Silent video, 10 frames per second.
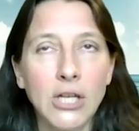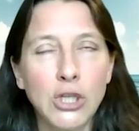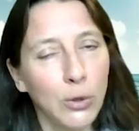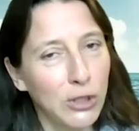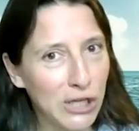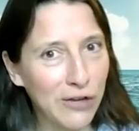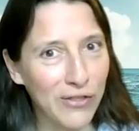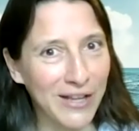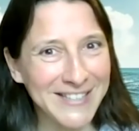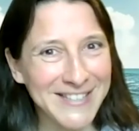To achieve
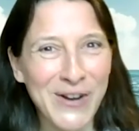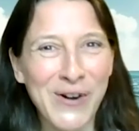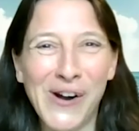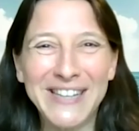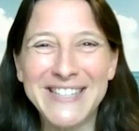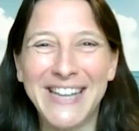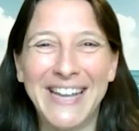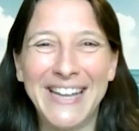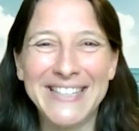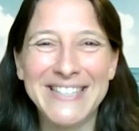this, the course
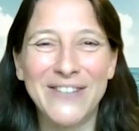is